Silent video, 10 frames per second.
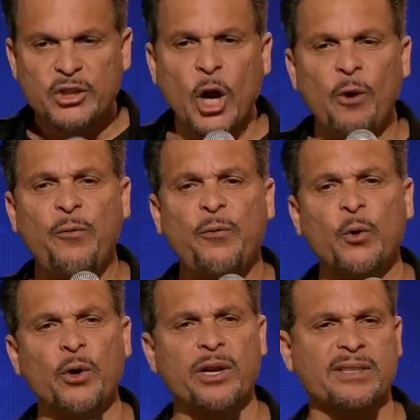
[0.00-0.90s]
Don't
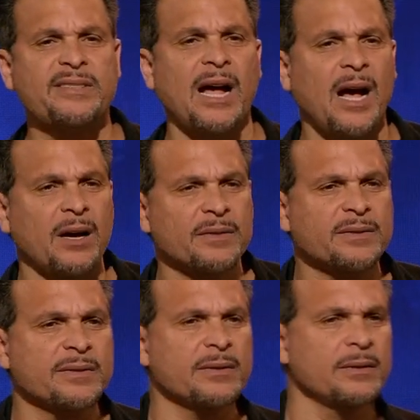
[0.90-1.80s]
fool
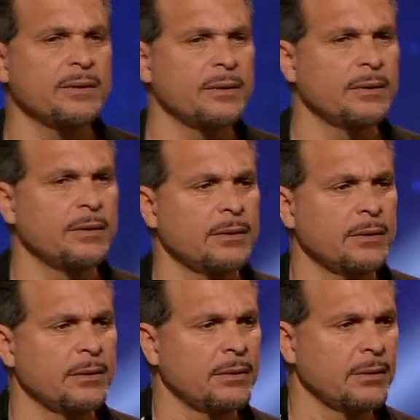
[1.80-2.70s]
yourselves.
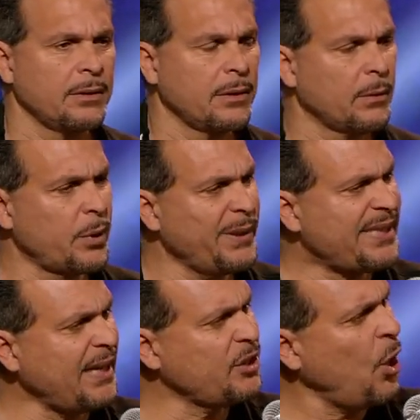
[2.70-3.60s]
What are we
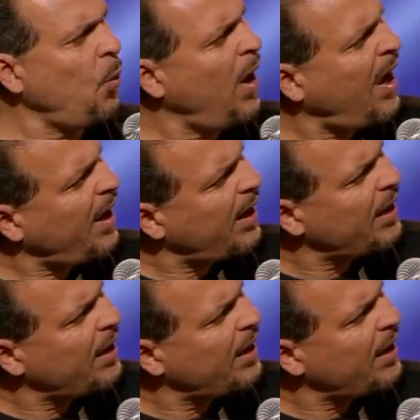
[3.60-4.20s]
saying? Don't what?